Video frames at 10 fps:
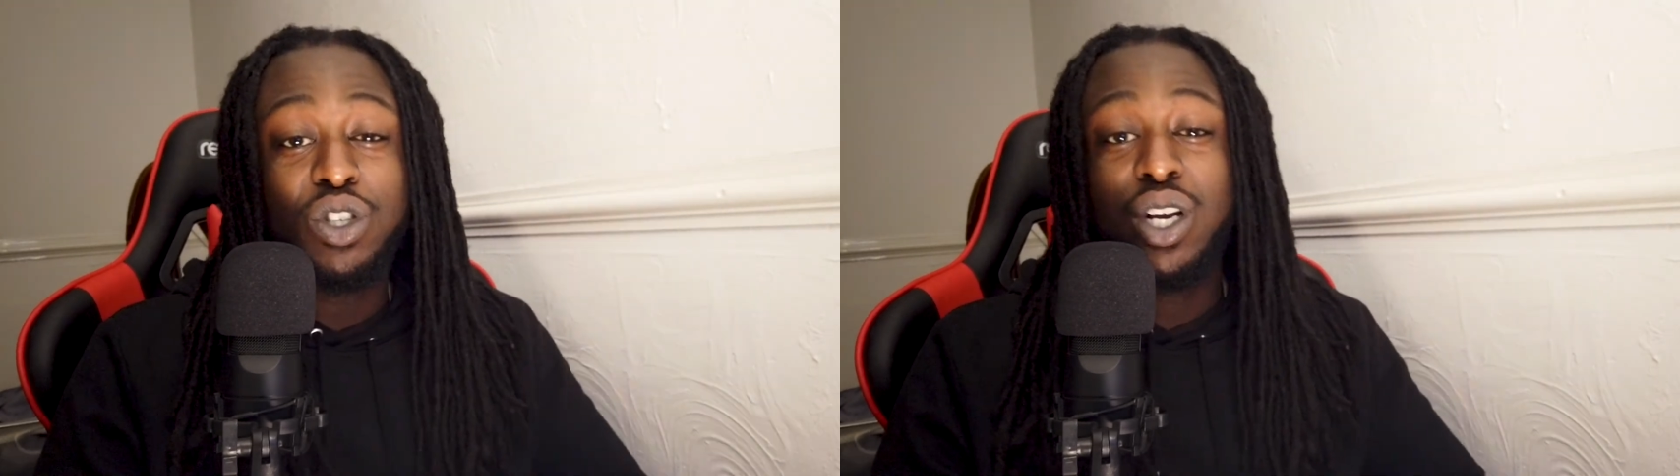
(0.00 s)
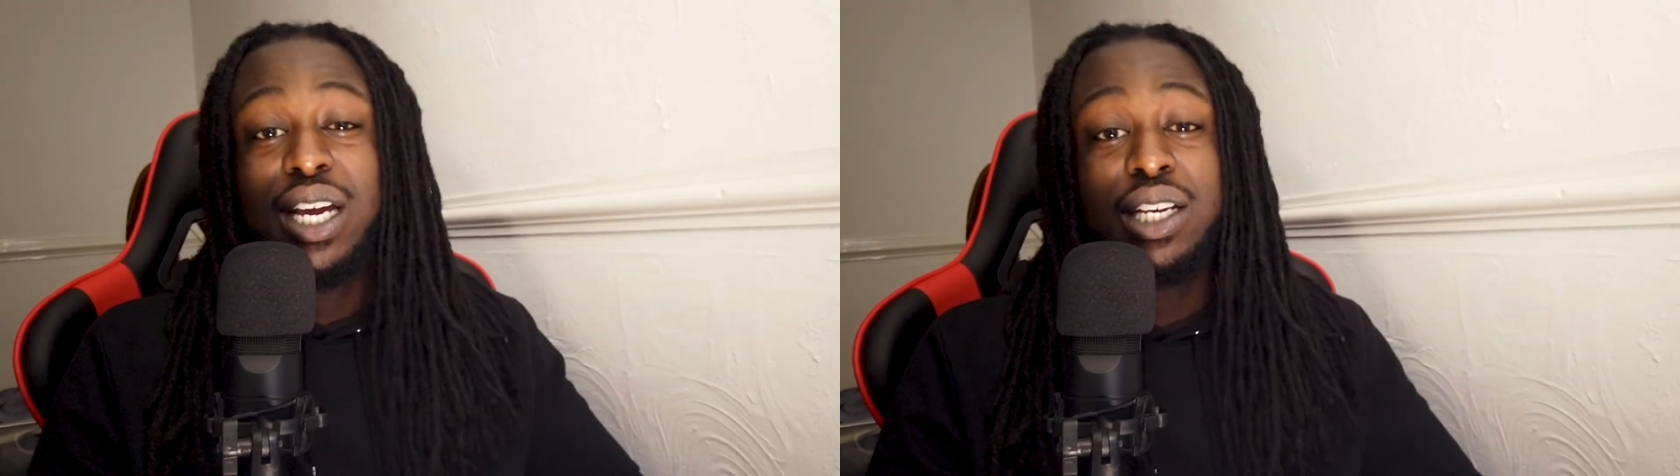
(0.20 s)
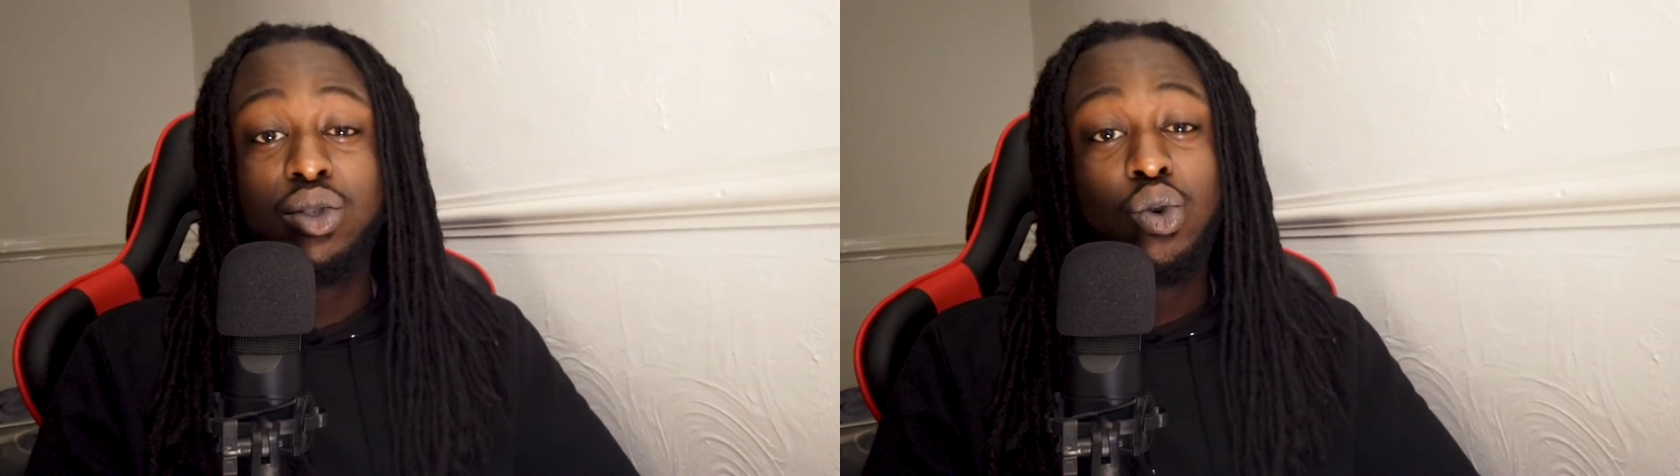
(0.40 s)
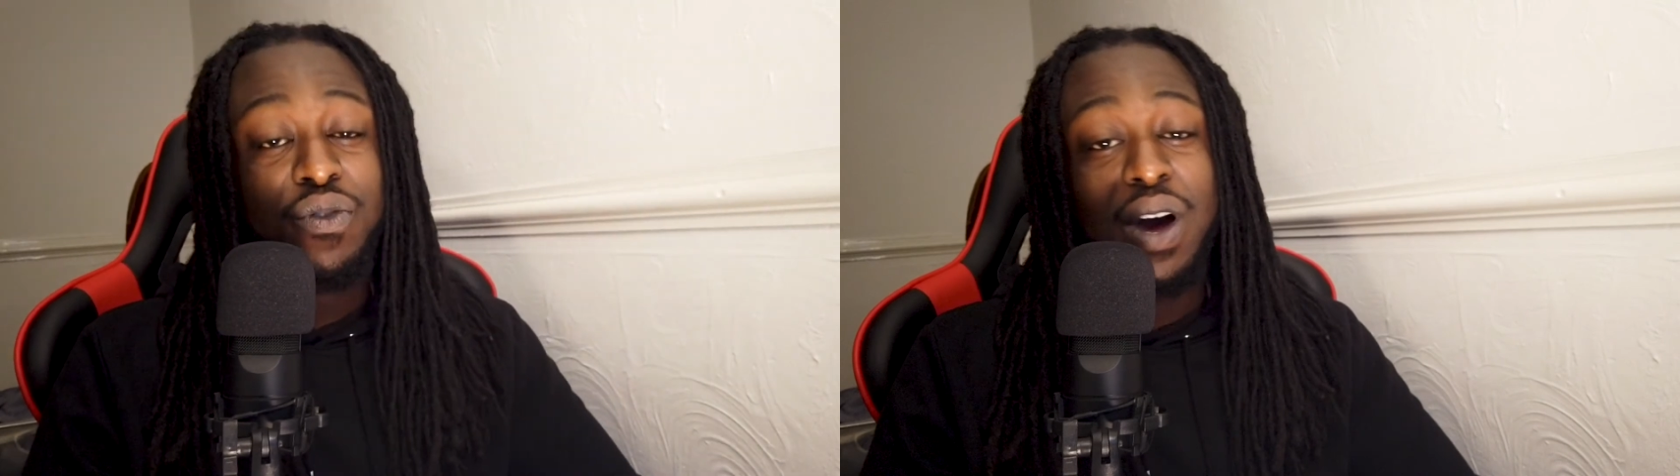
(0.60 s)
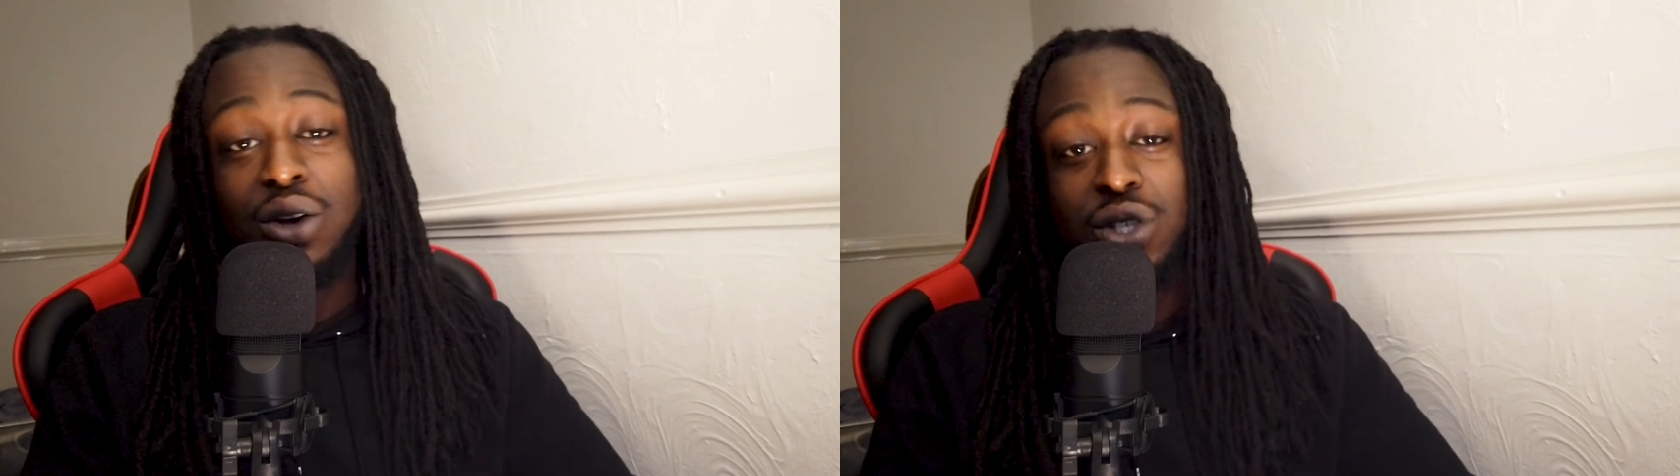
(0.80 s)
We're trying to hit
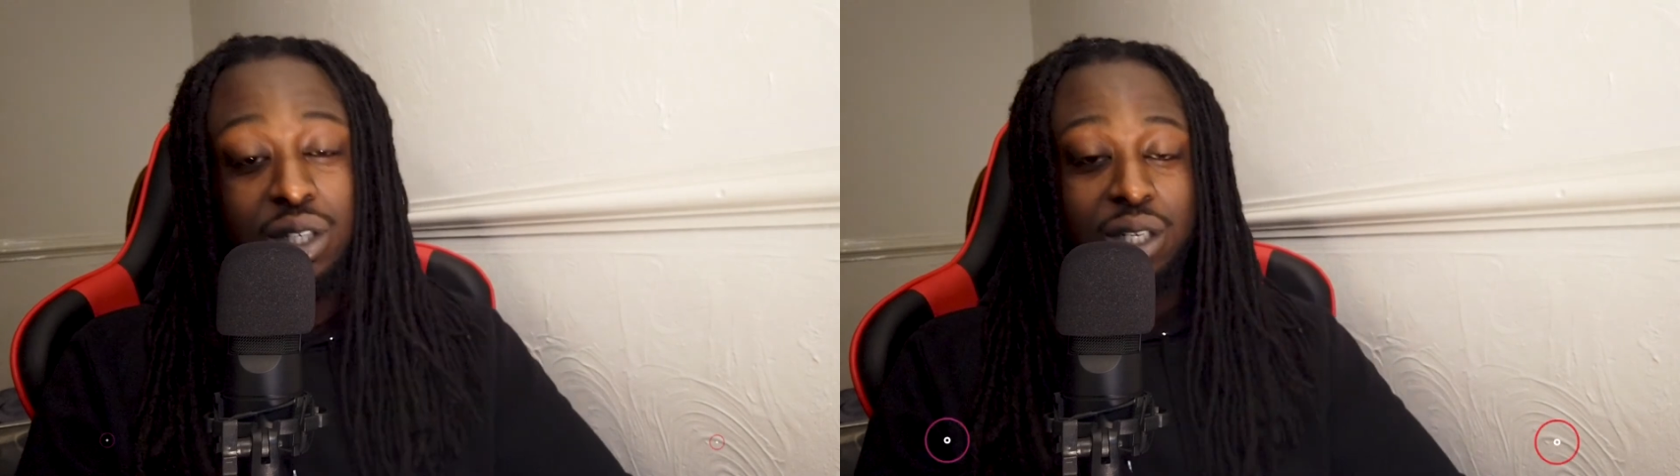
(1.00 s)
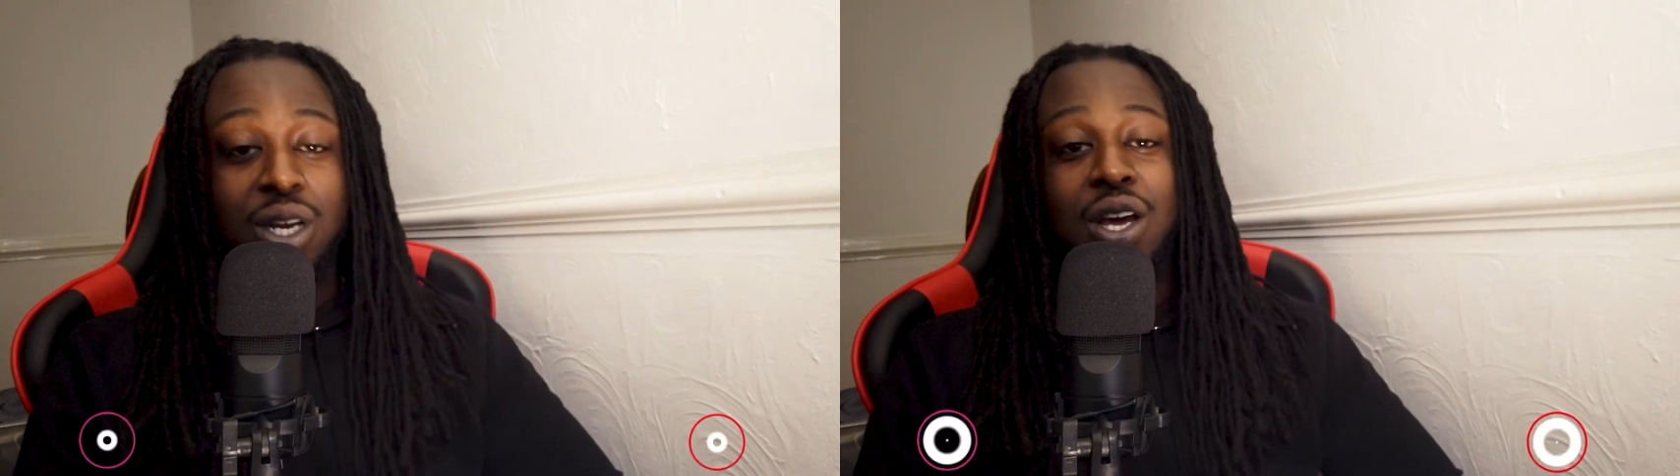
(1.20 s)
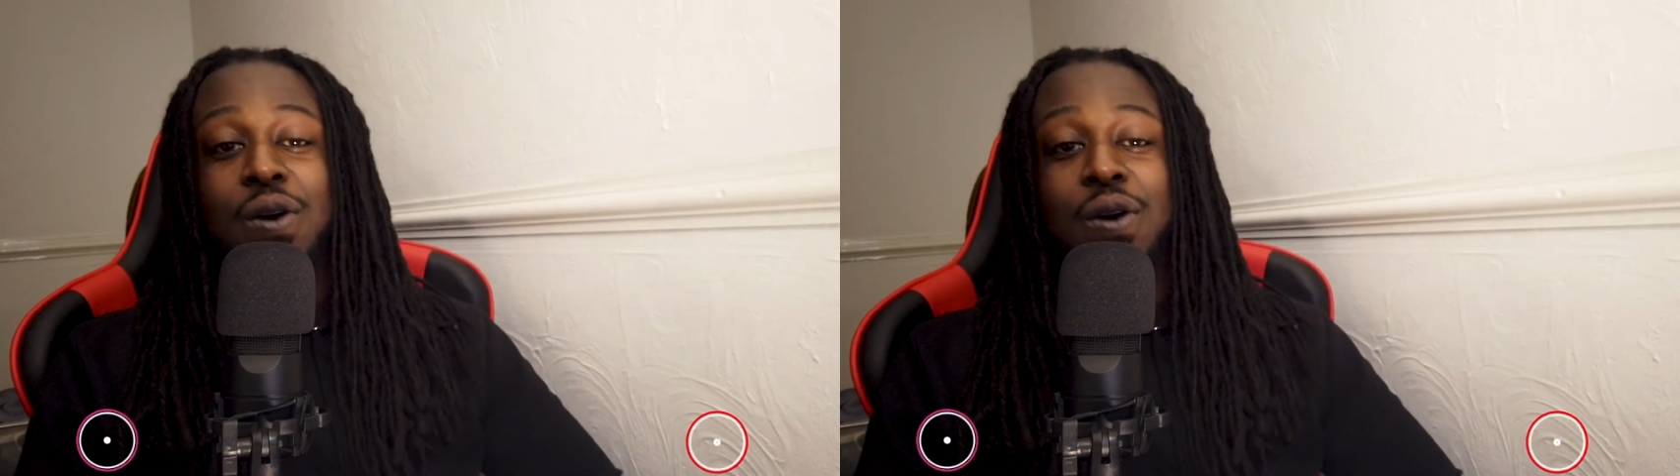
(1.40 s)
2,000.